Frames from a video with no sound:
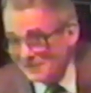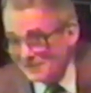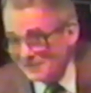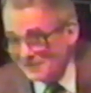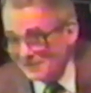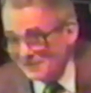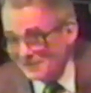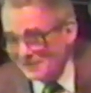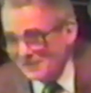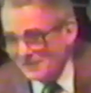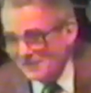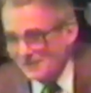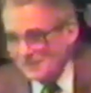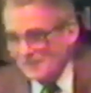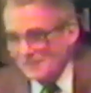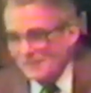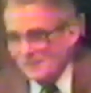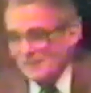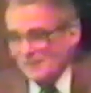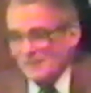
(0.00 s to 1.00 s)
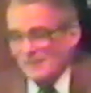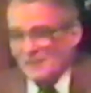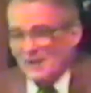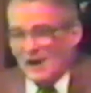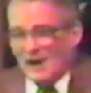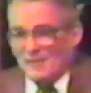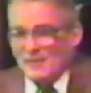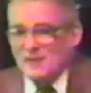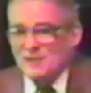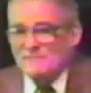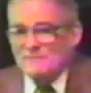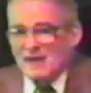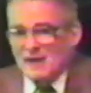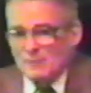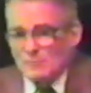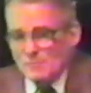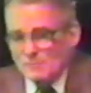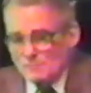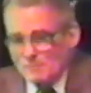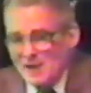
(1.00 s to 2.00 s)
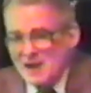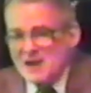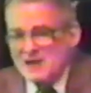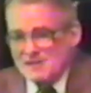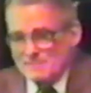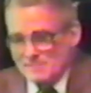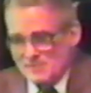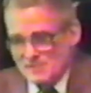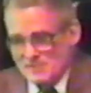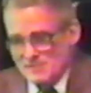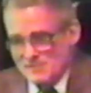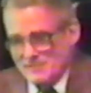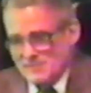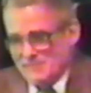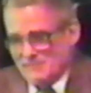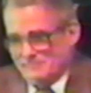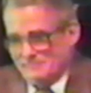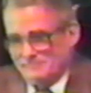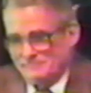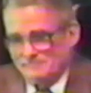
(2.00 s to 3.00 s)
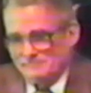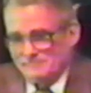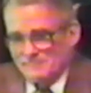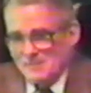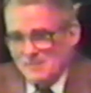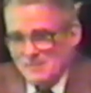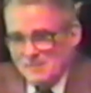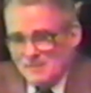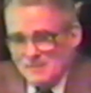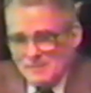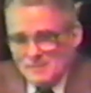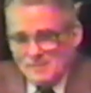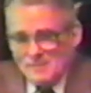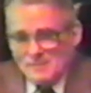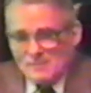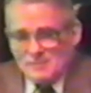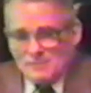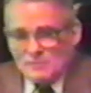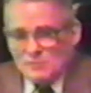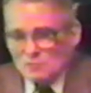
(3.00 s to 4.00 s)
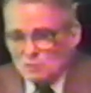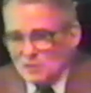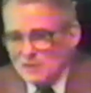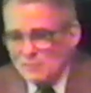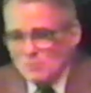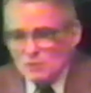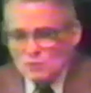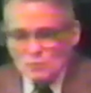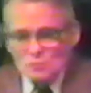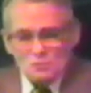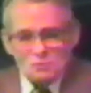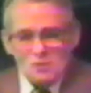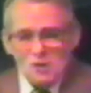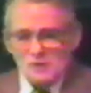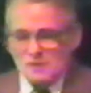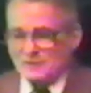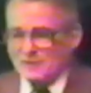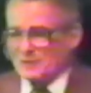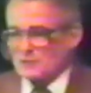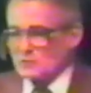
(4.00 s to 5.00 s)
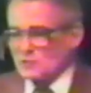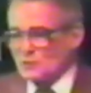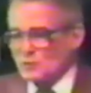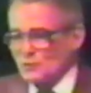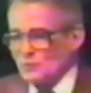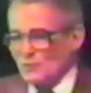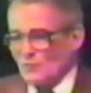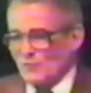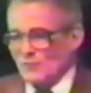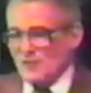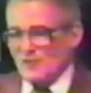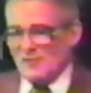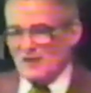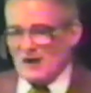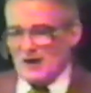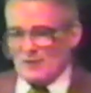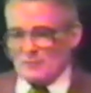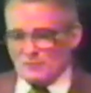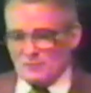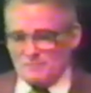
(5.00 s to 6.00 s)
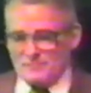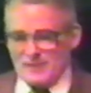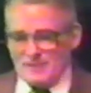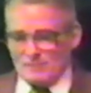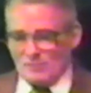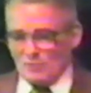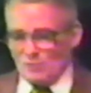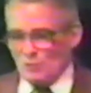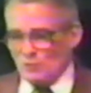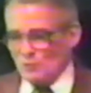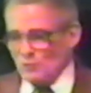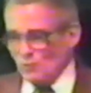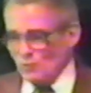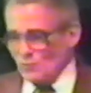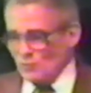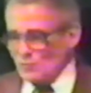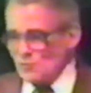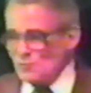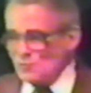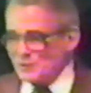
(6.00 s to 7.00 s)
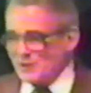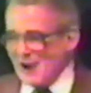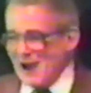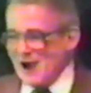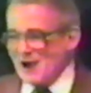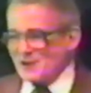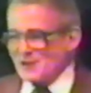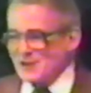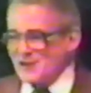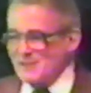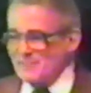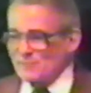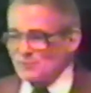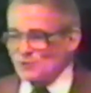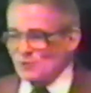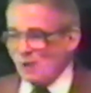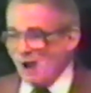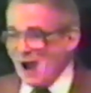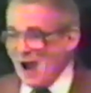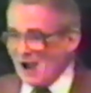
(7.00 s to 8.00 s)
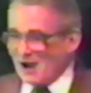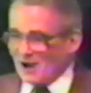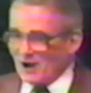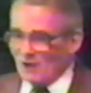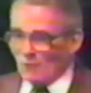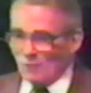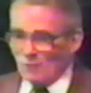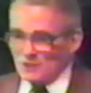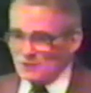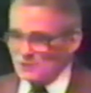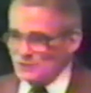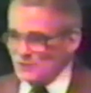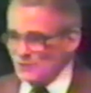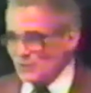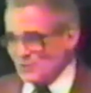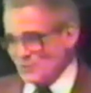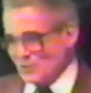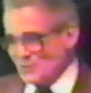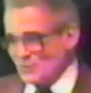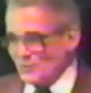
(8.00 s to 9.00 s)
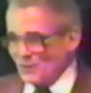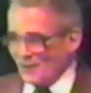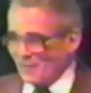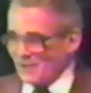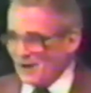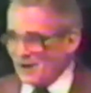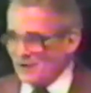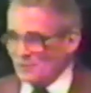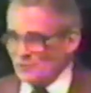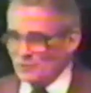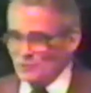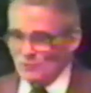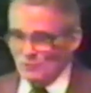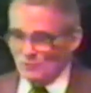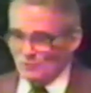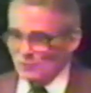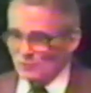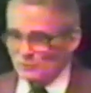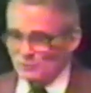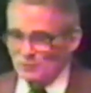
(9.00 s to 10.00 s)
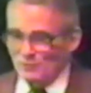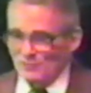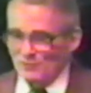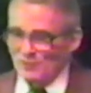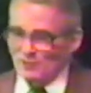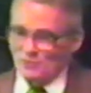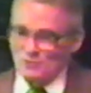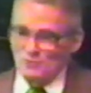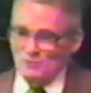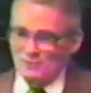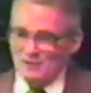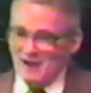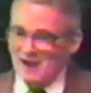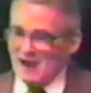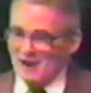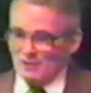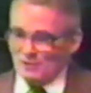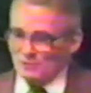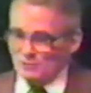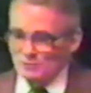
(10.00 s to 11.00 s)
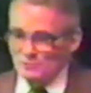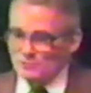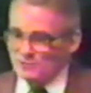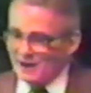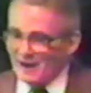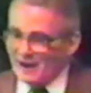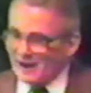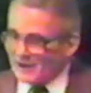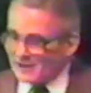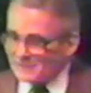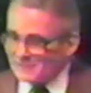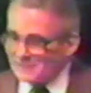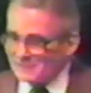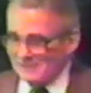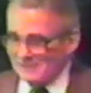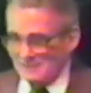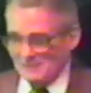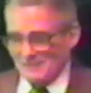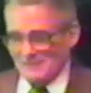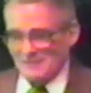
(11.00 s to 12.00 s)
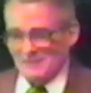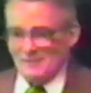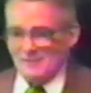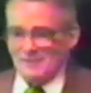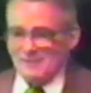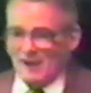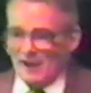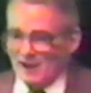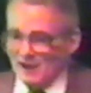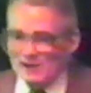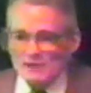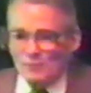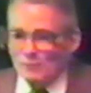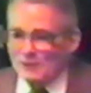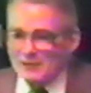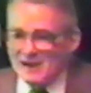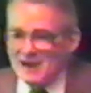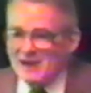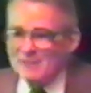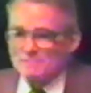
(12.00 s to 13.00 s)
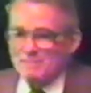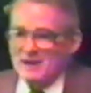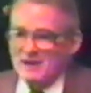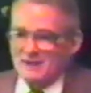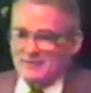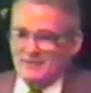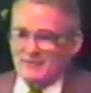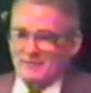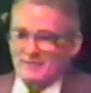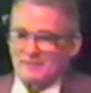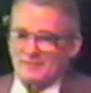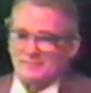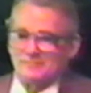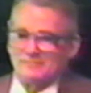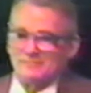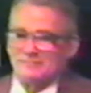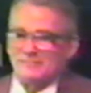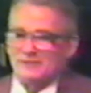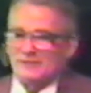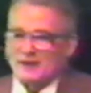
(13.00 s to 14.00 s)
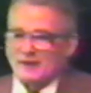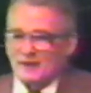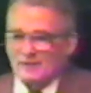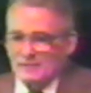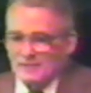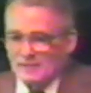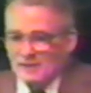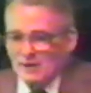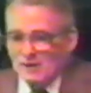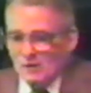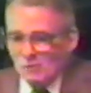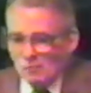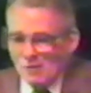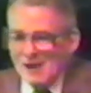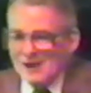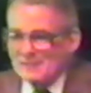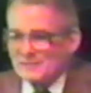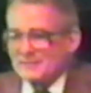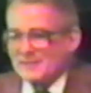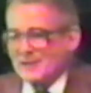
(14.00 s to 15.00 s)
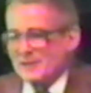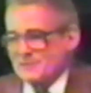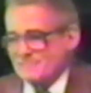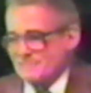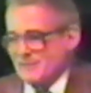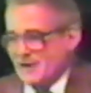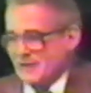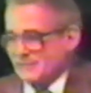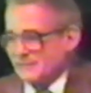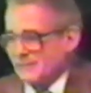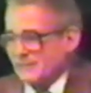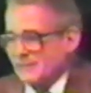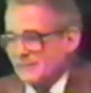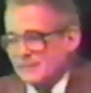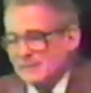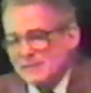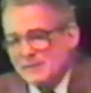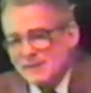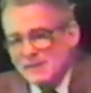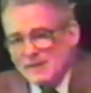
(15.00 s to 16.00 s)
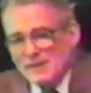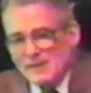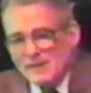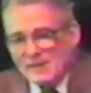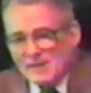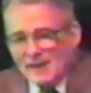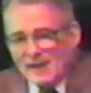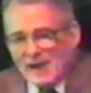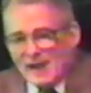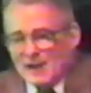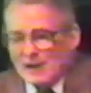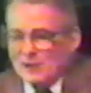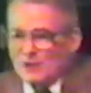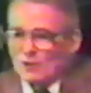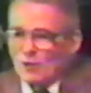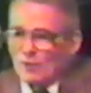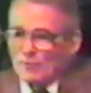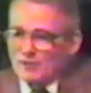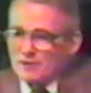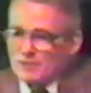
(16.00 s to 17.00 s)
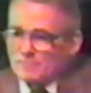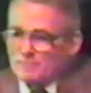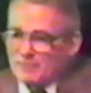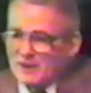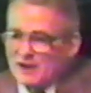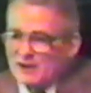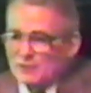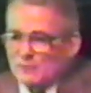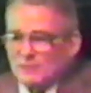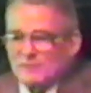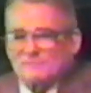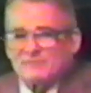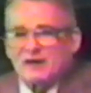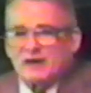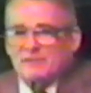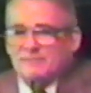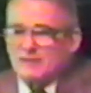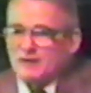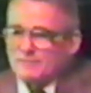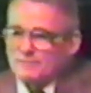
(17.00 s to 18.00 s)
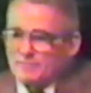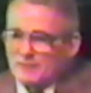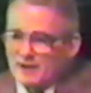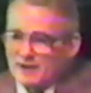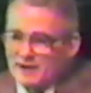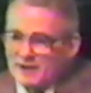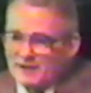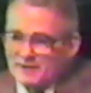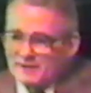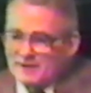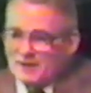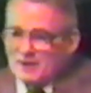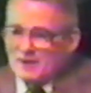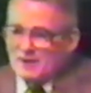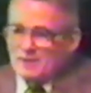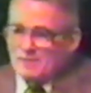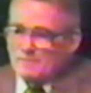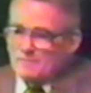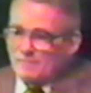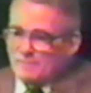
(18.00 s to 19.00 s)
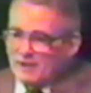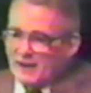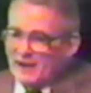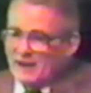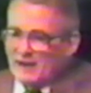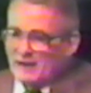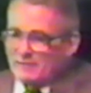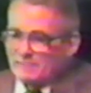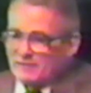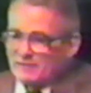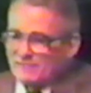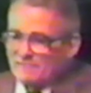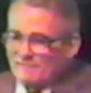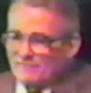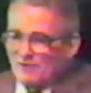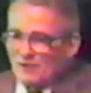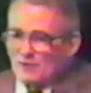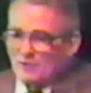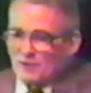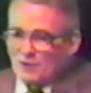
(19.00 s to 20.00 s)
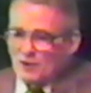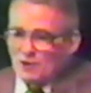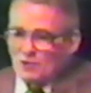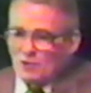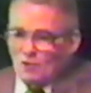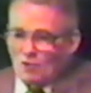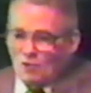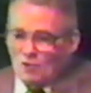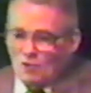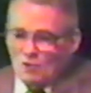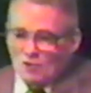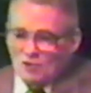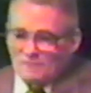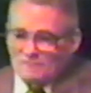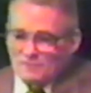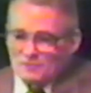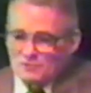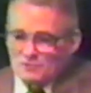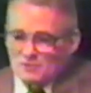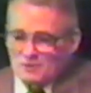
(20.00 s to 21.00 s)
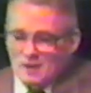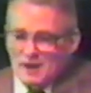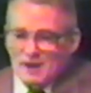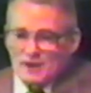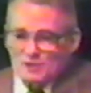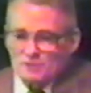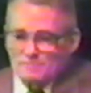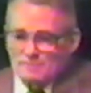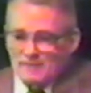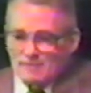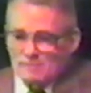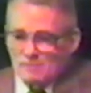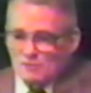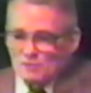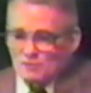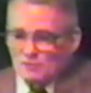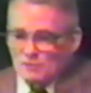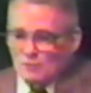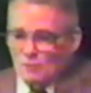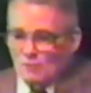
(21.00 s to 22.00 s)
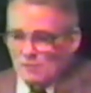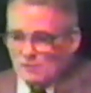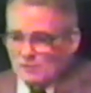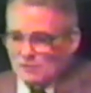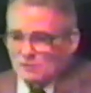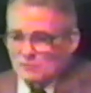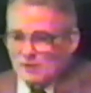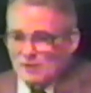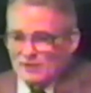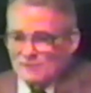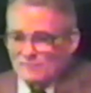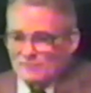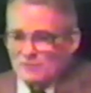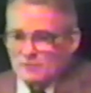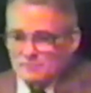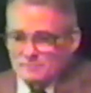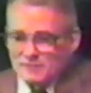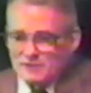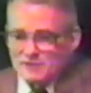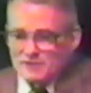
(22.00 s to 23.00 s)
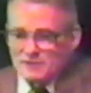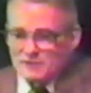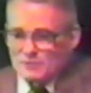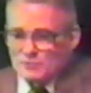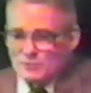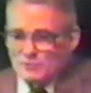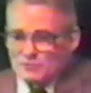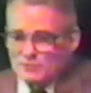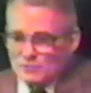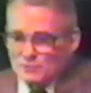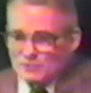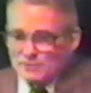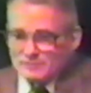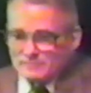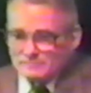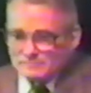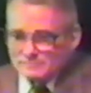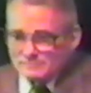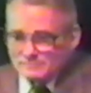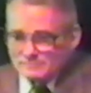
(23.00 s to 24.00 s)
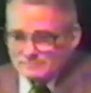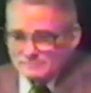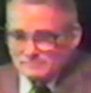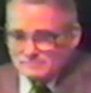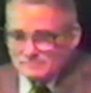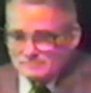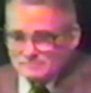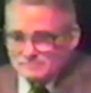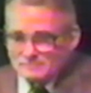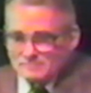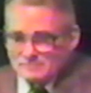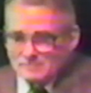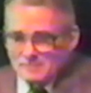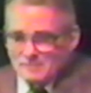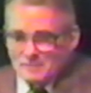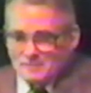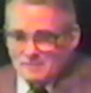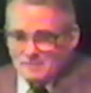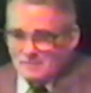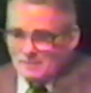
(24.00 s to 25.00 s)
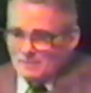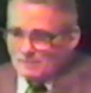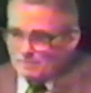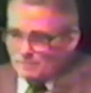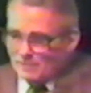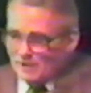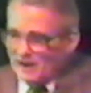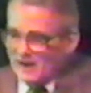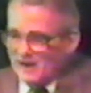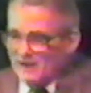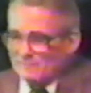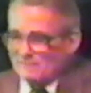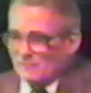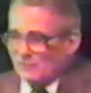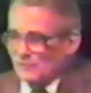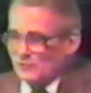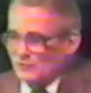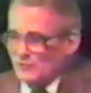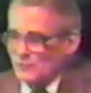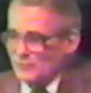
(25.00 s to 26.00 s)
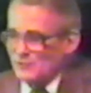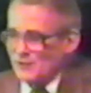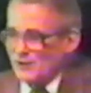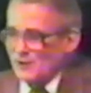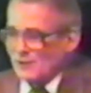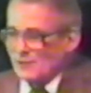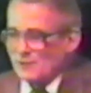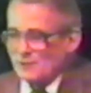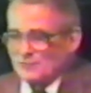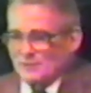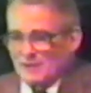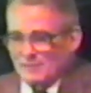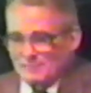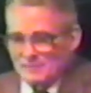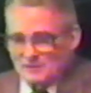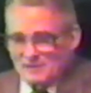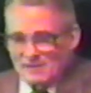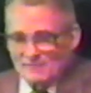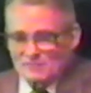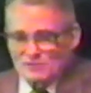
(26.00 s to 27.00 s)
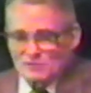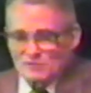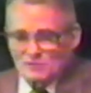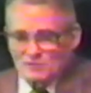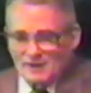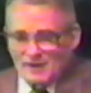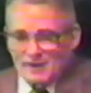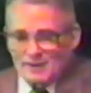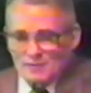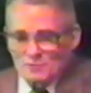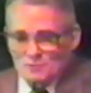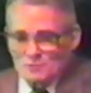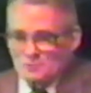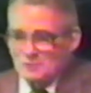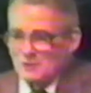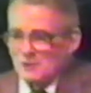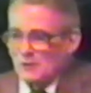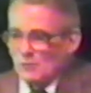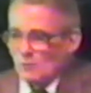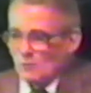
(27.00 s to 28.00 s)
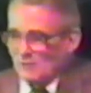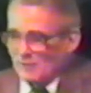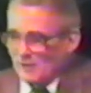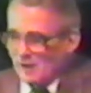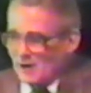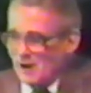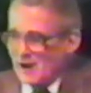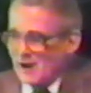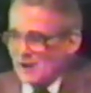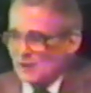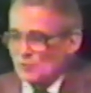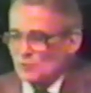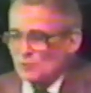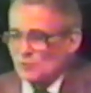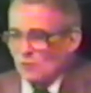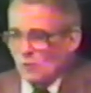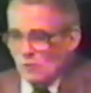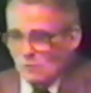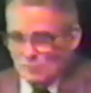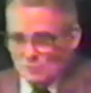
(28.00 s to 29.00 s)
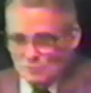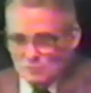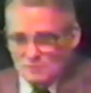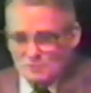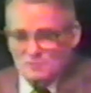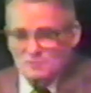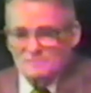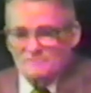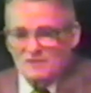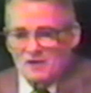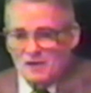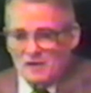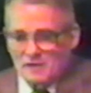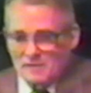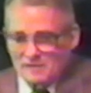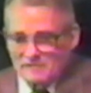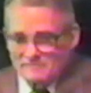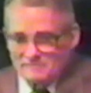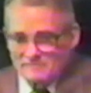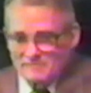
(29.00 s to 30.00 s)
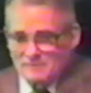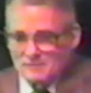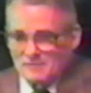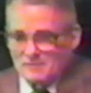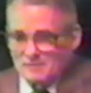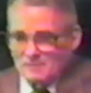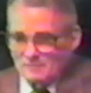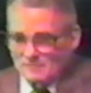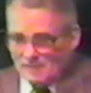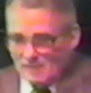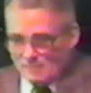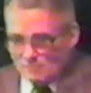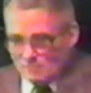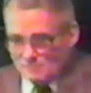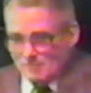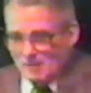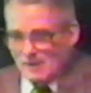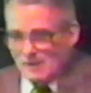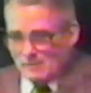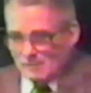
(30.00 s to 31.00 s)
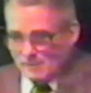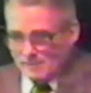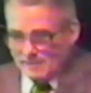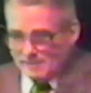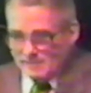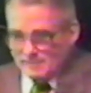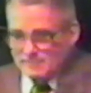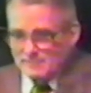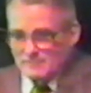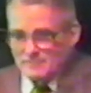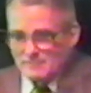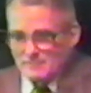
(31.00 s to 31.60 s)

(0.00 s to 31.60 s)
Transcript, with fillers: And then he found out what Payne had been doing. You see, when you start getting two and three thousand people in a school, you can't keep track of what you're doing in that school. Don't you think you can? Because you can't. And he knew what he had back there. He had a he had a rat's nest back there, and he called in Payne. You know, he found about Payne. Payne had been flunking all of his class members in order to try to flunk me and couldn't do it. Payne, for two years, had been given tests where the highest score was 65. That was my grade.